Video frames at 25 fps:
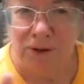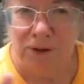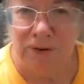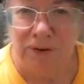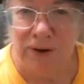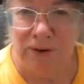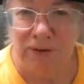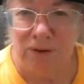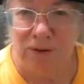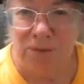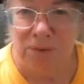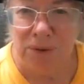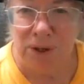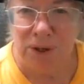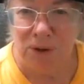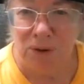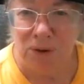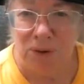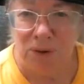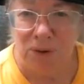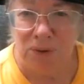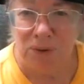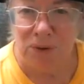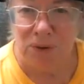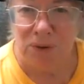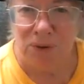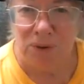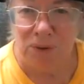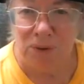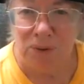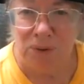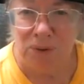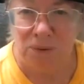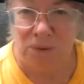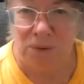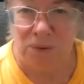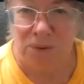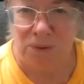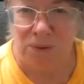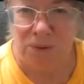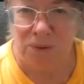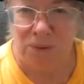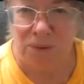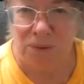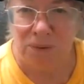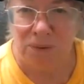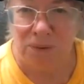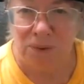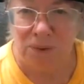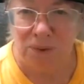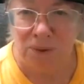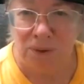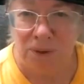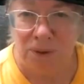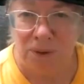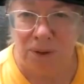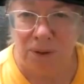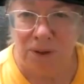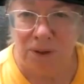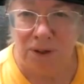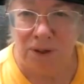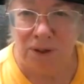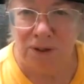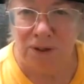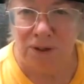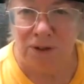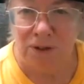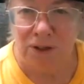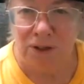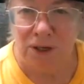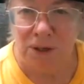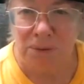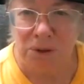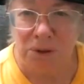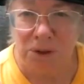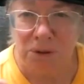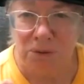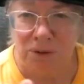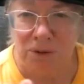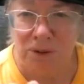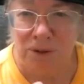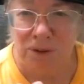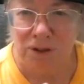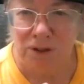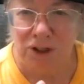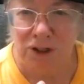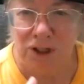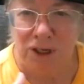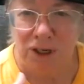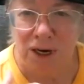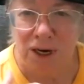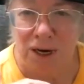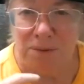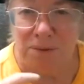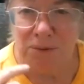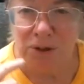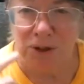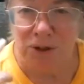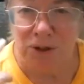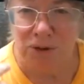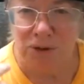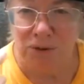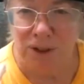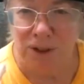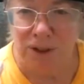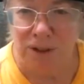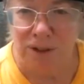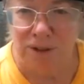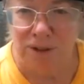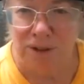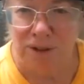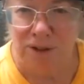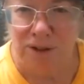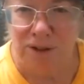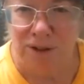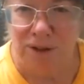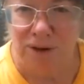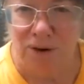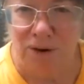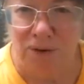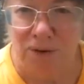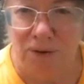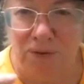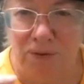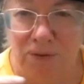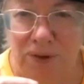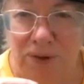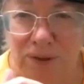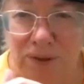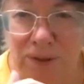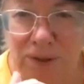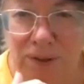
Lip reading: you've given me a whole new conceptual geometry to go with.